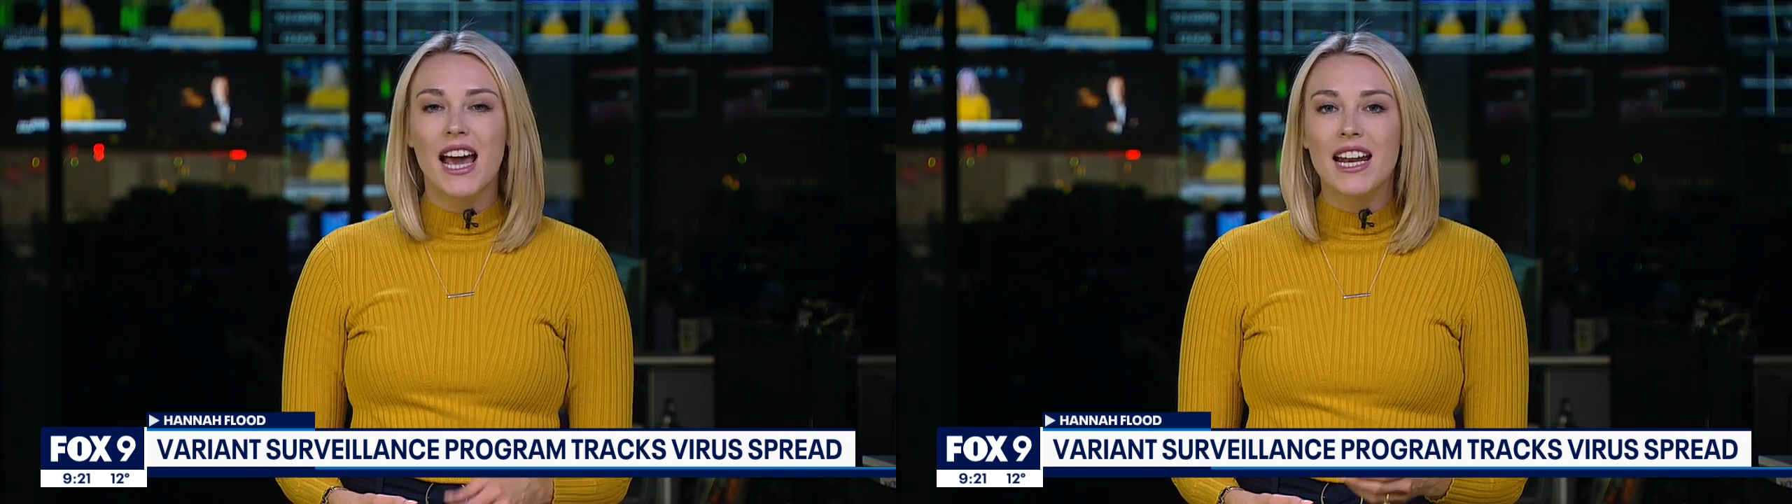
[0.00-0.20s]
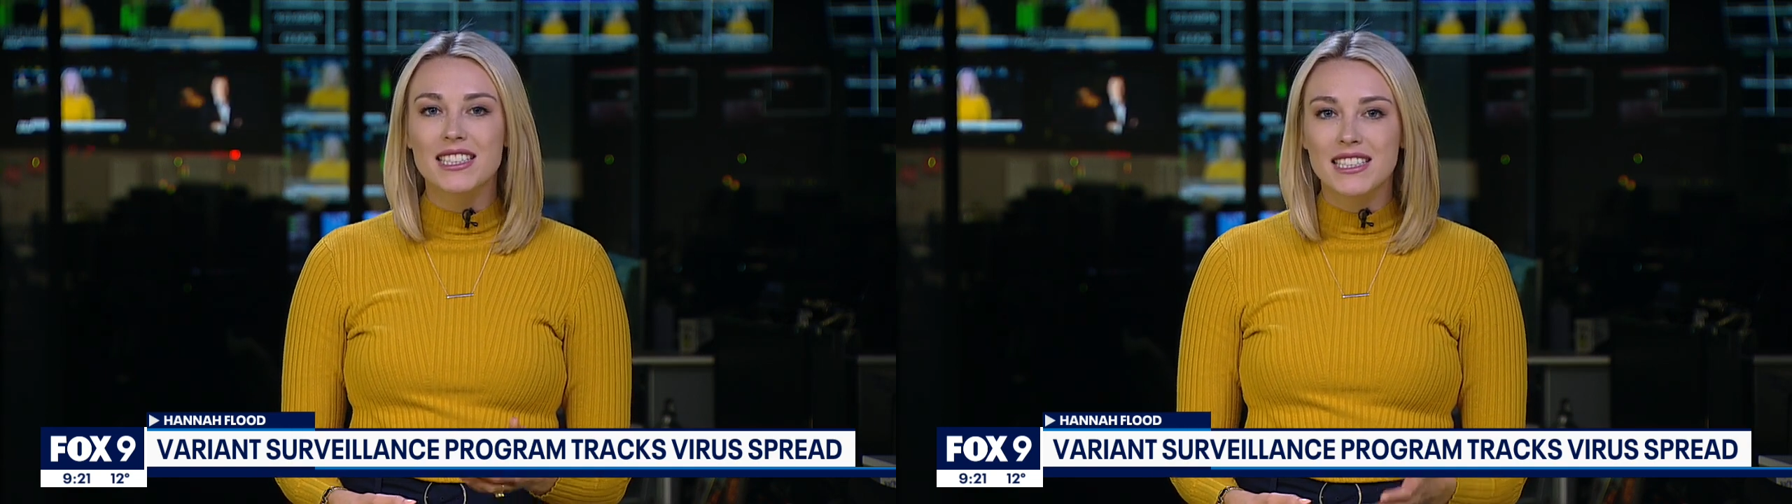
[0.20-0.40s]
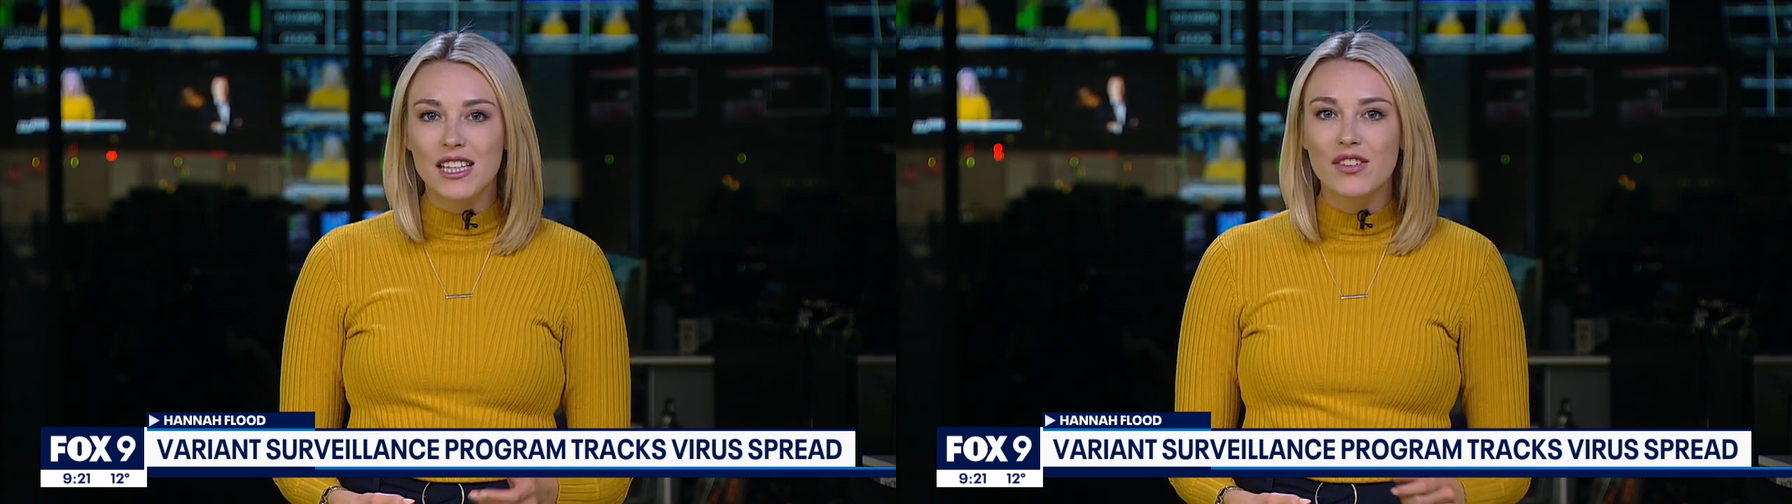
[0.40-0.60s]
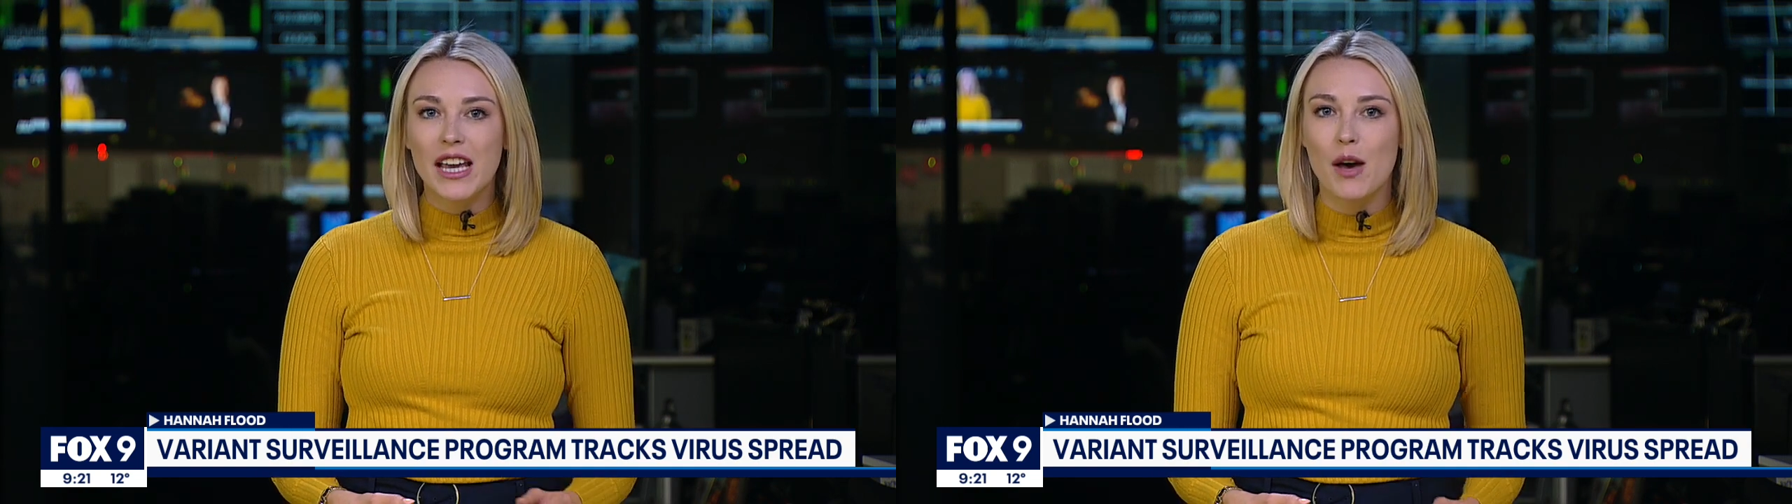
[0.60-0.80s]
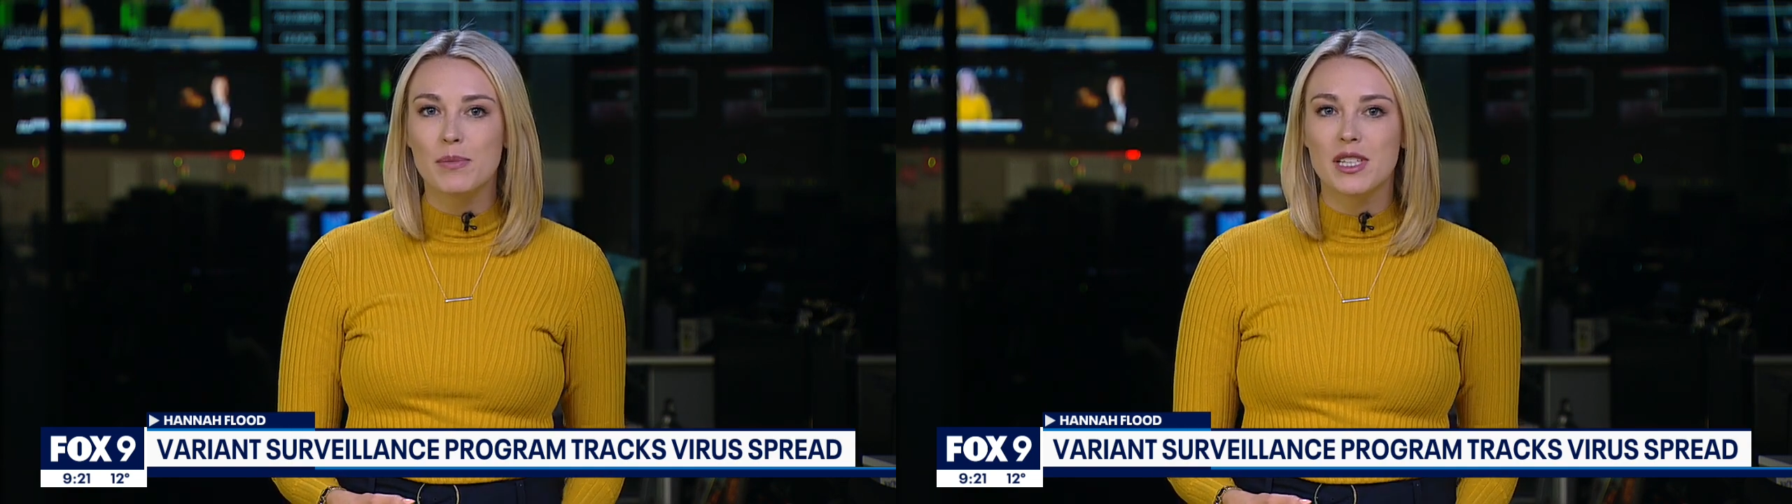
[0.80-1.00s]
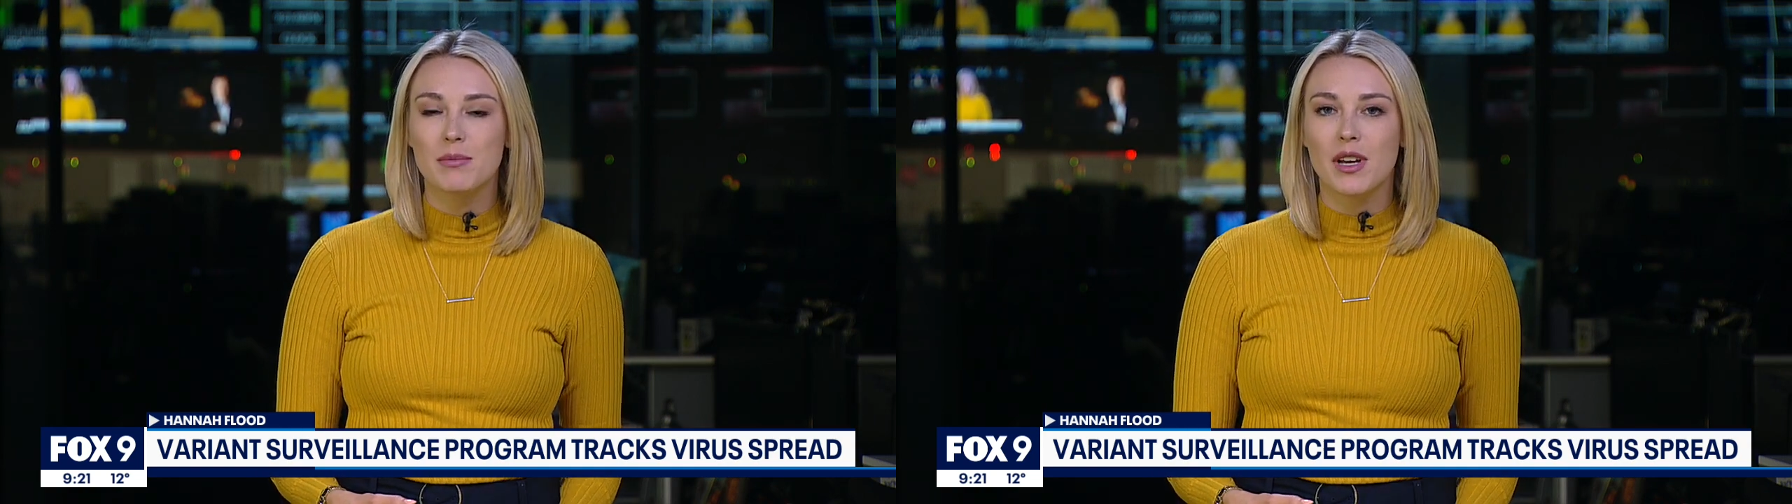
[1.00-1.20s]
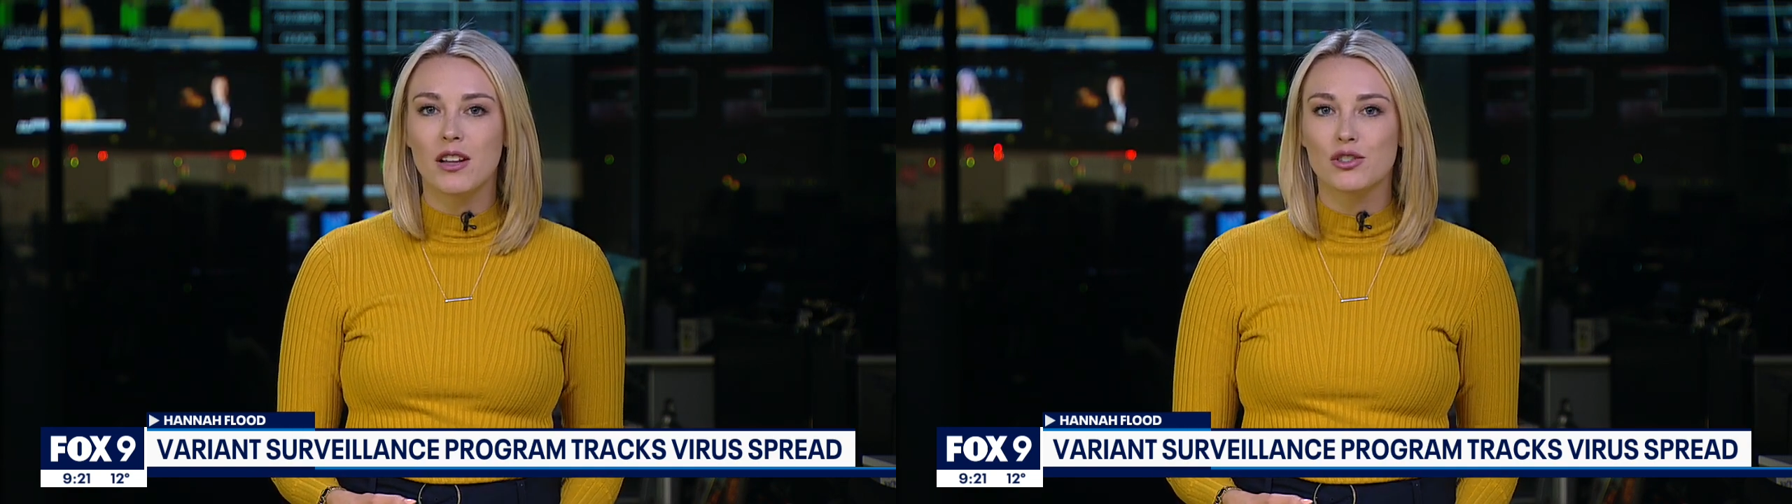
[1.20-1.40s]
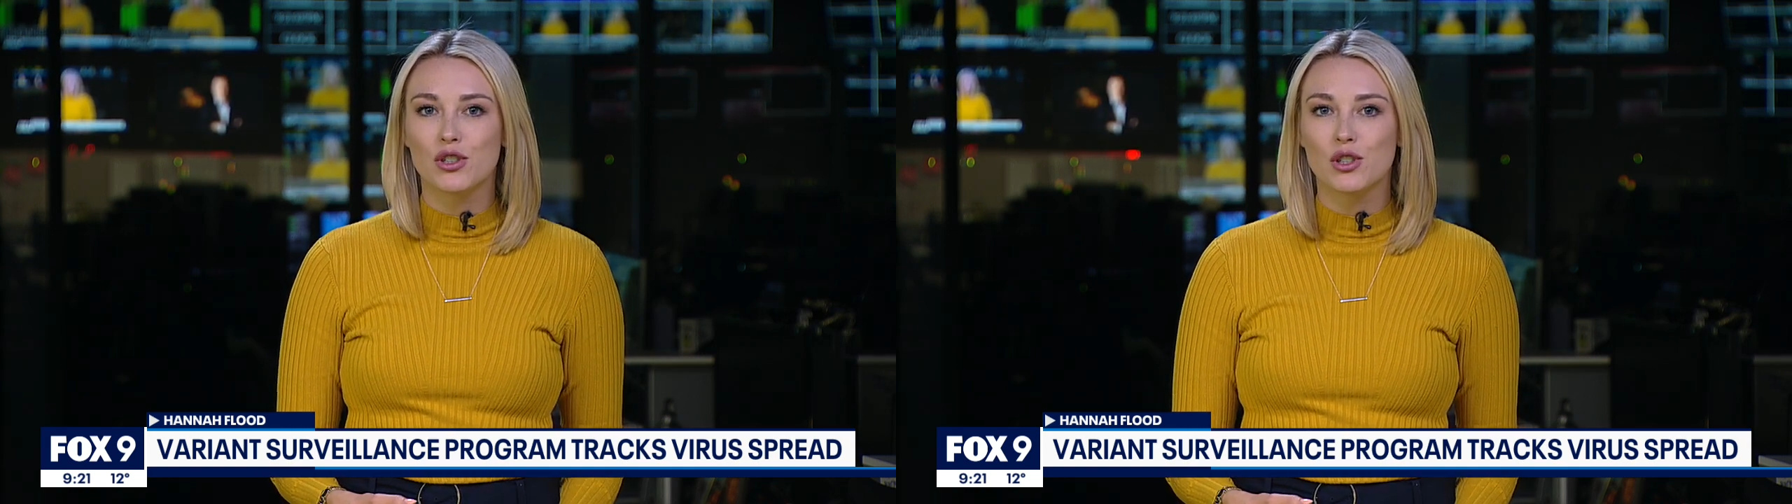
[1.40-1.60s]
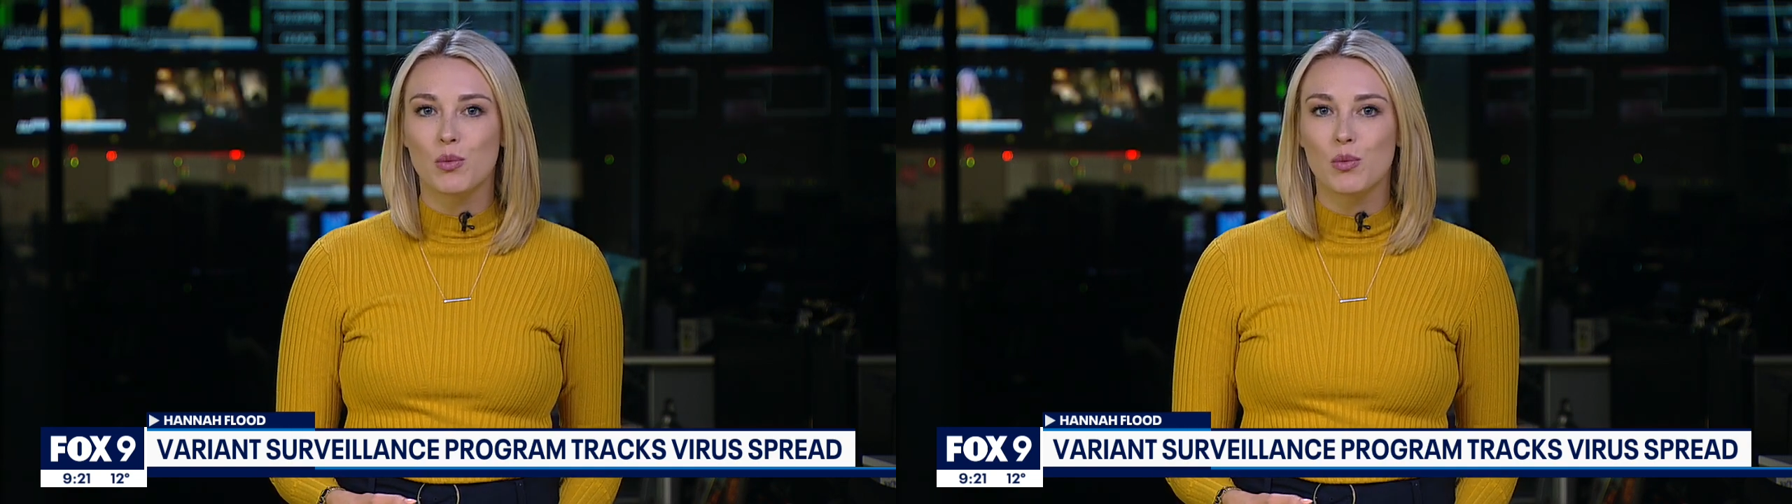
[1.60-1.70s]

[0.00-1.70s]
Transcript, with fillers: and it's giving epidemiologists